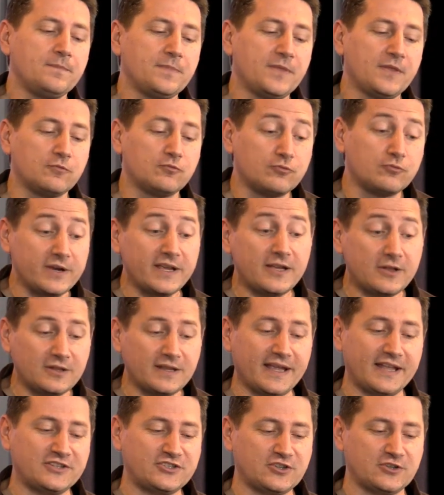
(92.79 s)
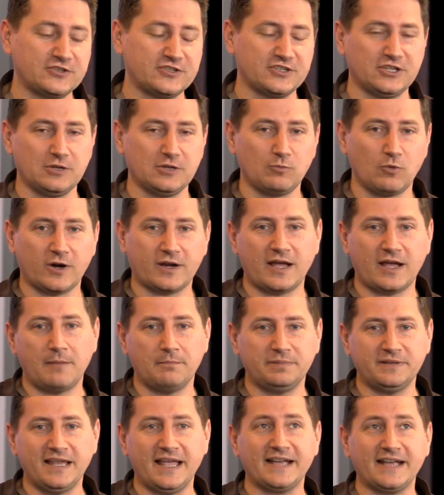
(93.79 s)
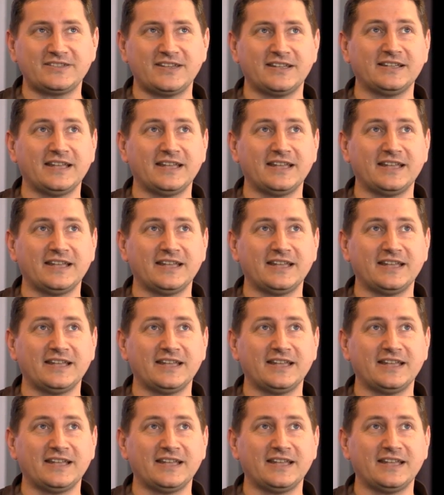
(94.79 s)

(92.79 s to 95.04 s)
The real answer is a little more complex.